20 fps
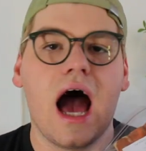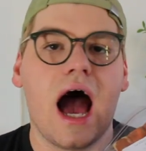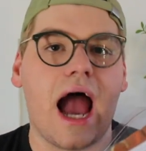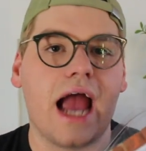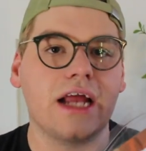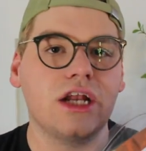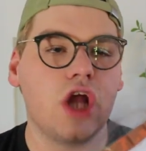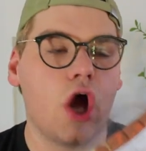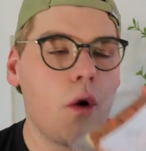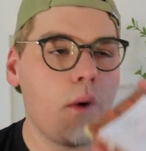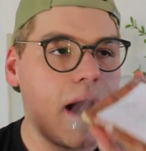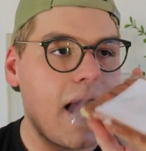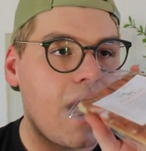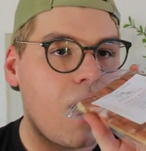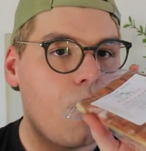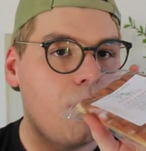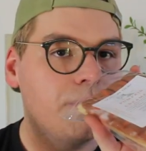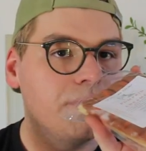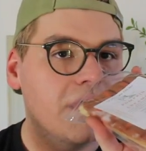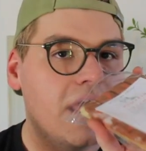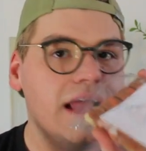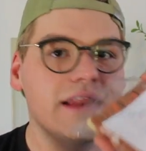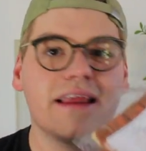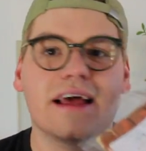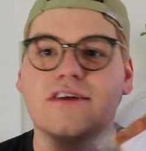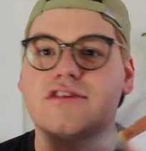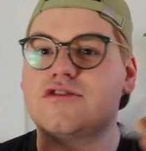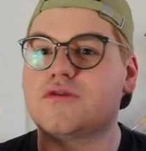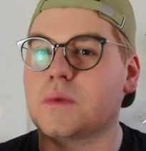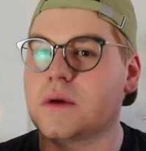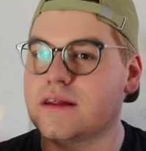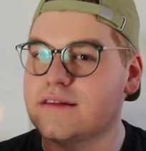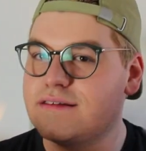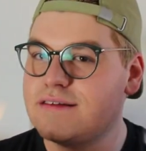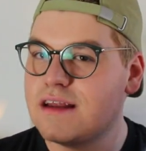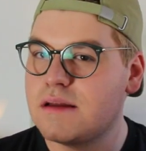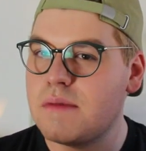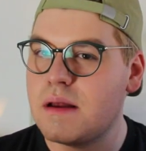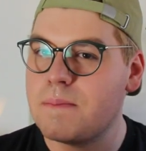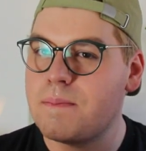I know how, like, sweet
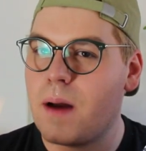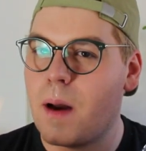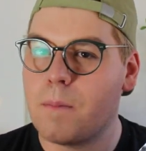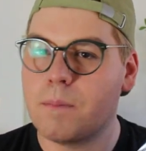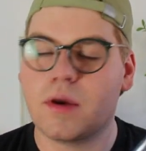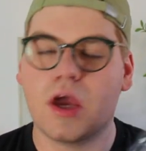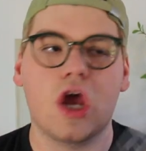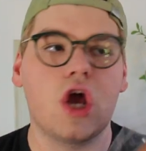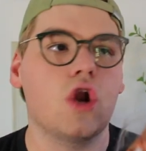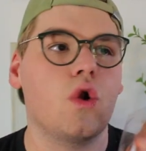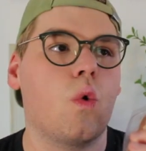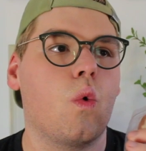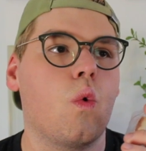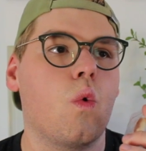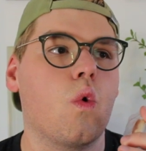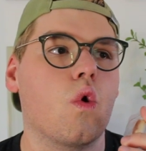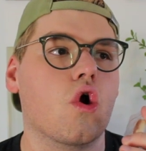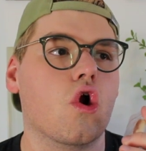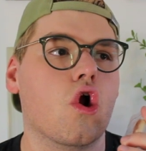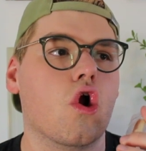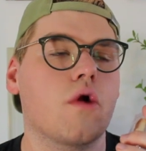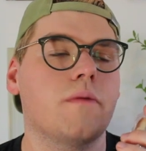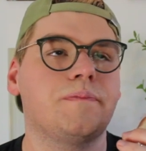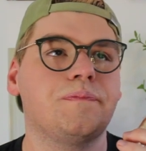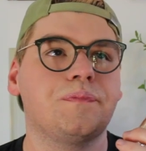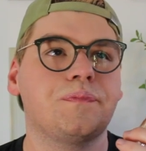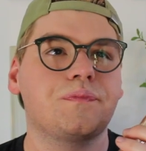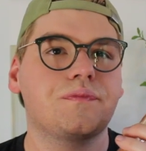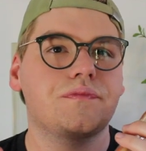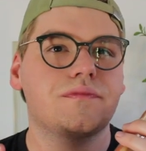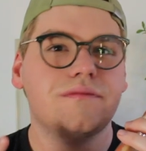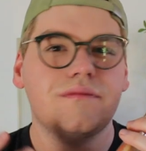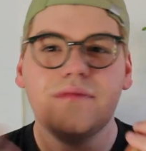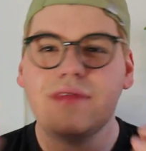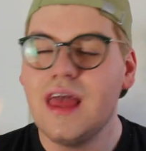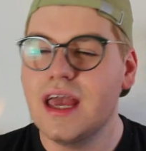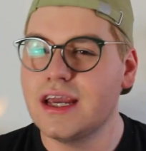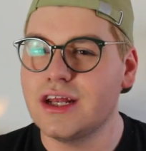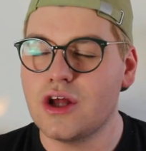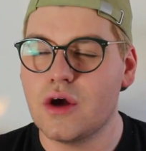cinnamon pumpkin, or
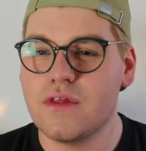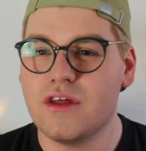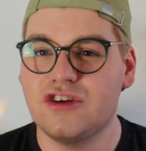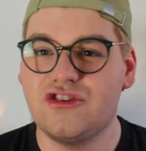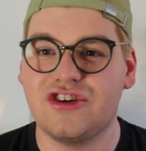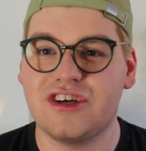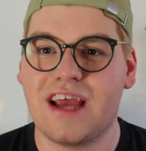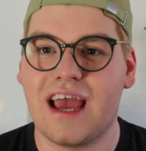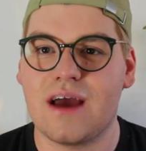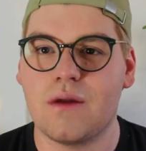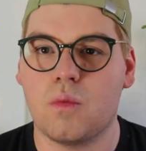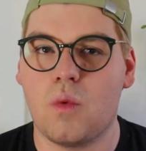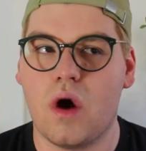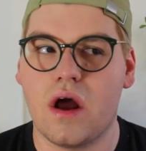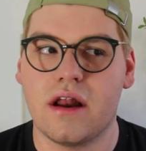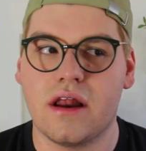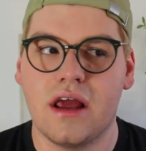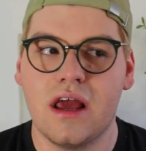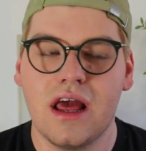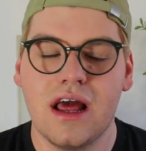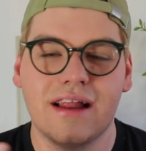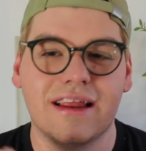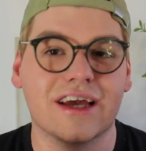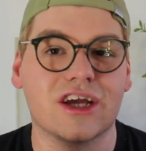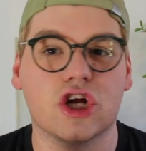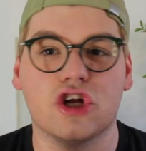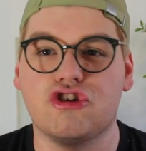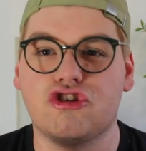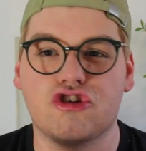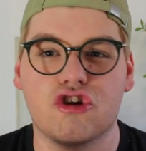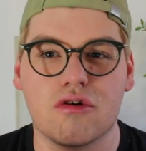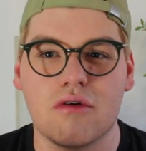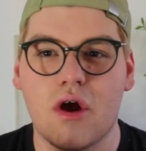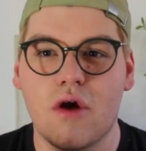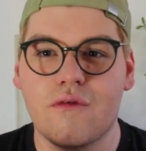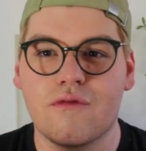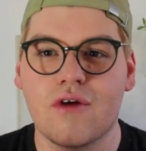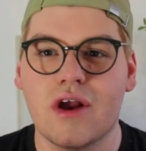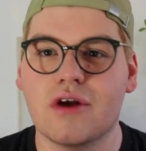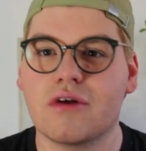I know that she had one, like a
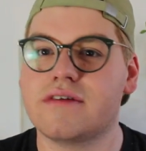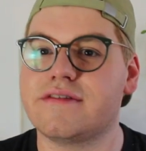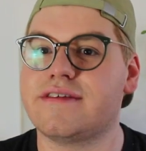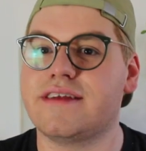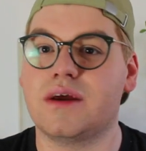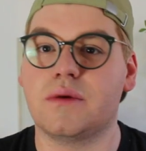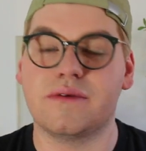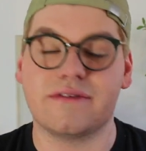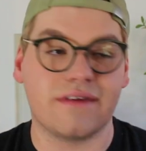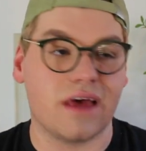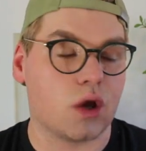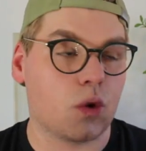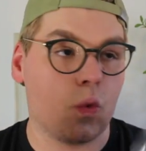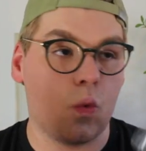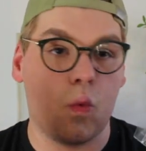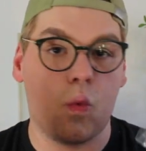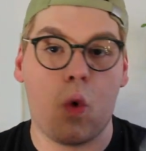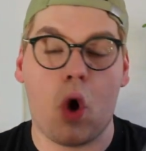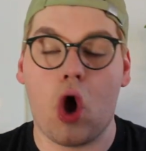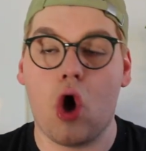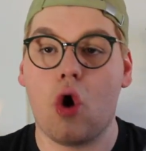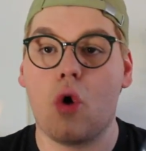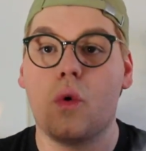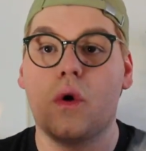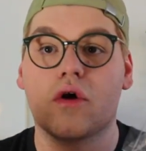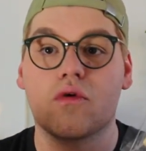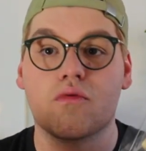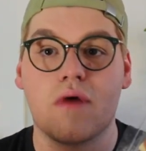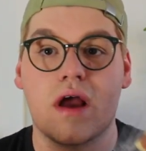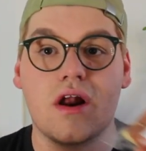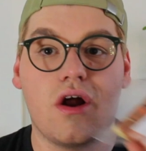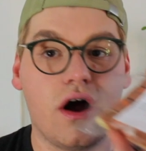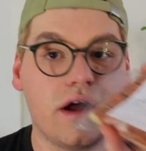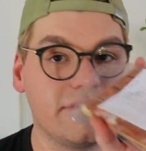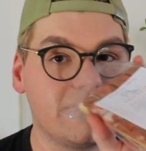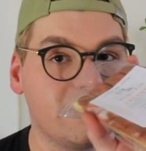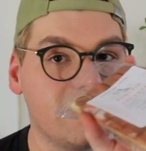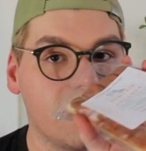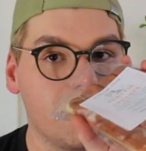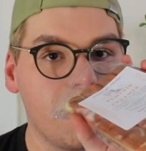churro fragrance, and it was like, whoa, red
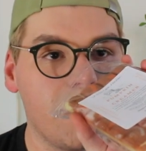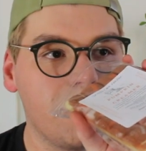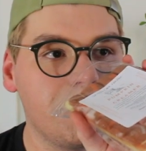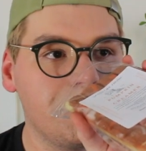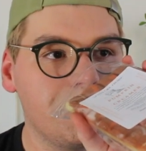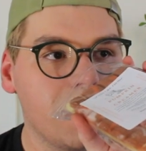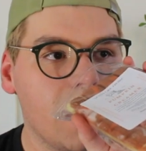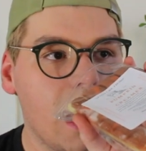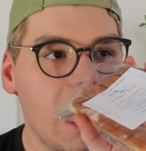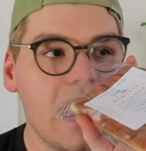hot cinnamon.